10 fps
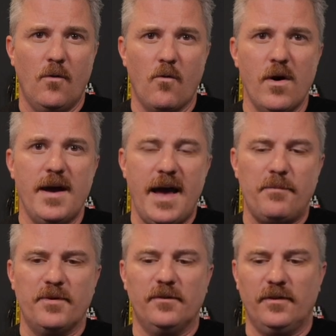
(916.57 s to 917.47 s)
What
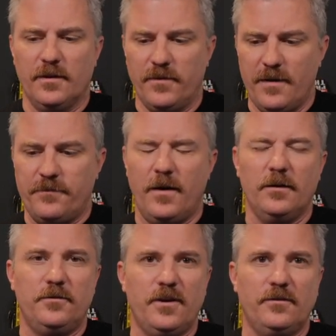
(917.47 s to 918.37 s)
happens if I
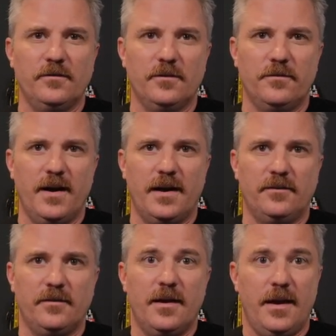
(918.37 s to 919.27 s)
follow Jason's
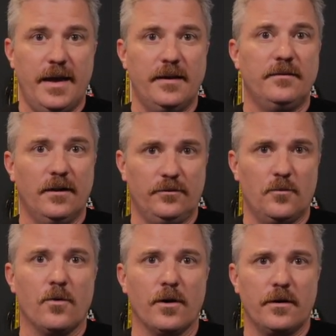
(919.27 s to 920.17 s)
advice and it
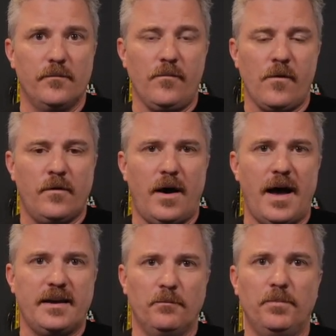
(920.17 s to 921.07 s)
doesn't work?
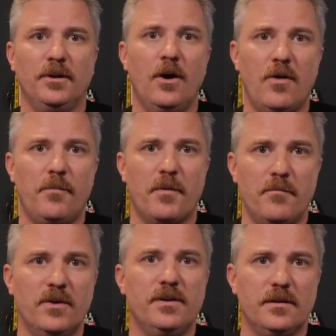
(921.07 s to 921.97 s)
I could blow up a
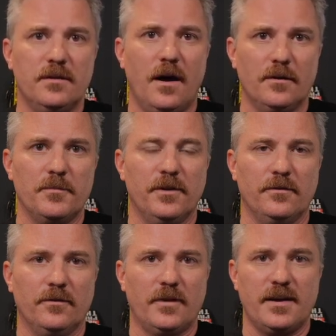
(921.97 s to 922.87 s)
million dollar
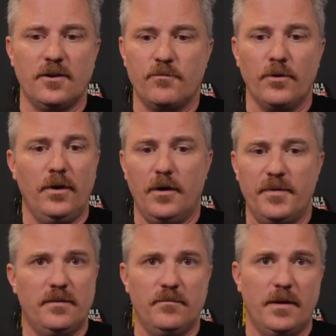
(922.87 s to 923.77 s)
business. I could blow
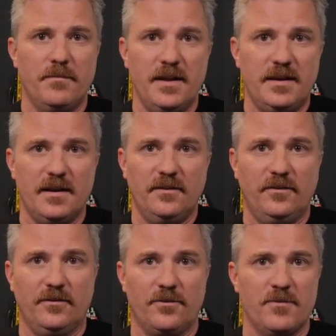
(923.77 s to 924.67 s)
up, in, in many
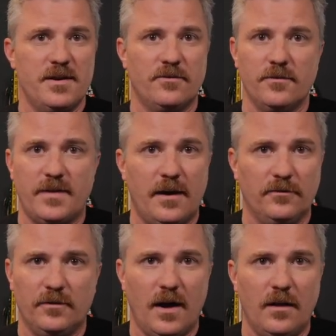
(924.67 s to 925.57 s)
cases, a
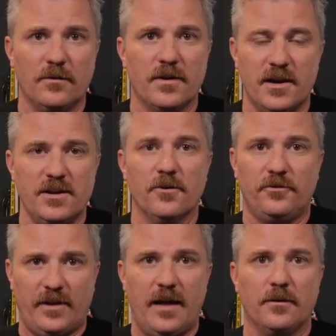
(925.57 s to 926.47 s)
$300,000 a year
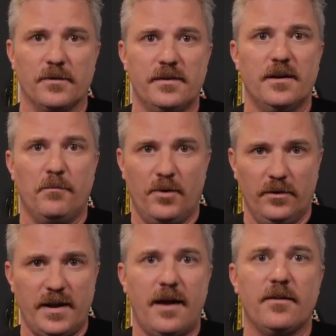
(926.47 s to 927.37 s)
salary that I'm
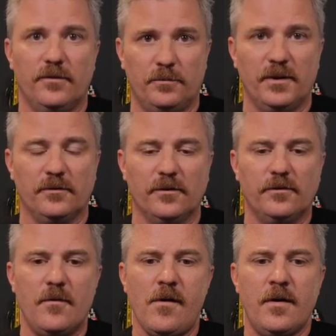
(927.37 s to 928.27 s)
pulling out of this
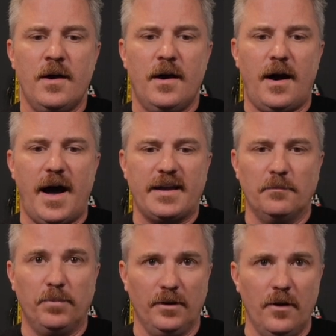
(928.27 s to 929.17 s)
business. I
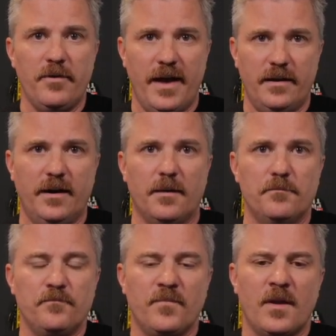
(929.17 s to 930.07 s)
could blow that up